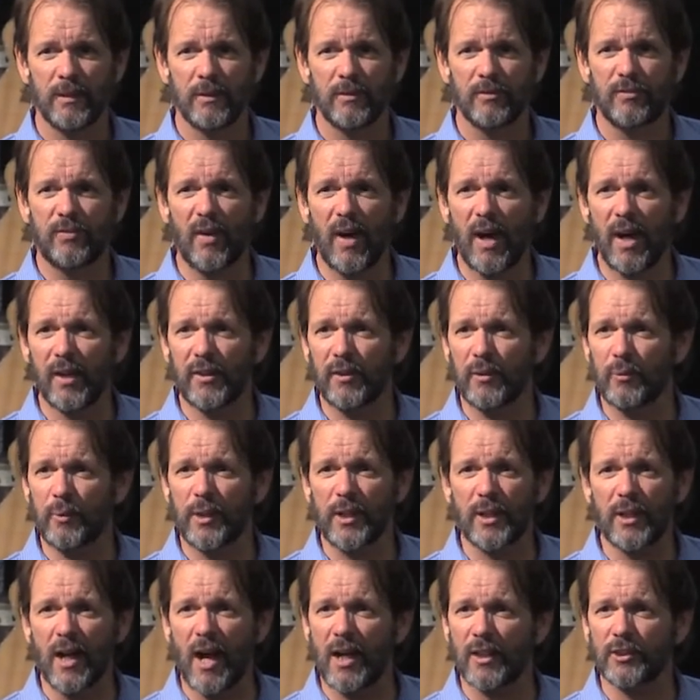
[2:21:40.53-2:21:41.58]
Father, we
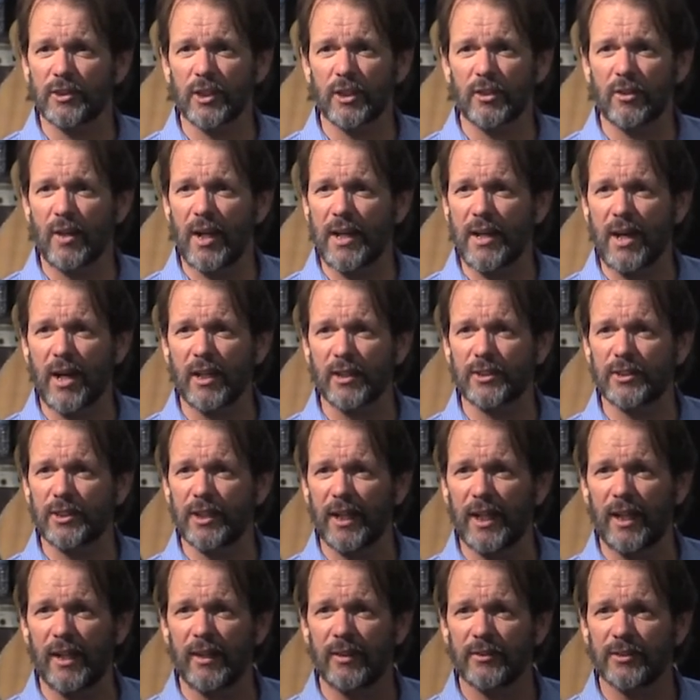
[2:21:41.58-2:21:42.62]
consecrate
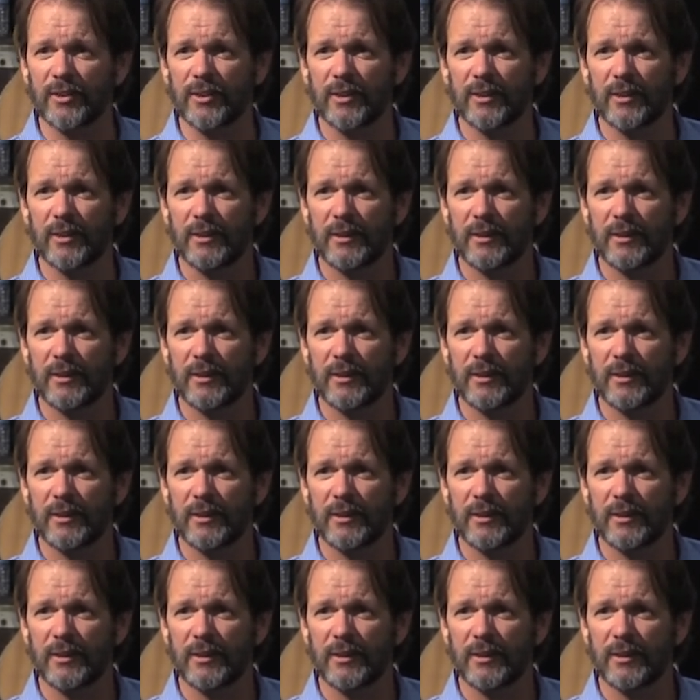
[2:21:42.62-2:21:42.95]
ourselves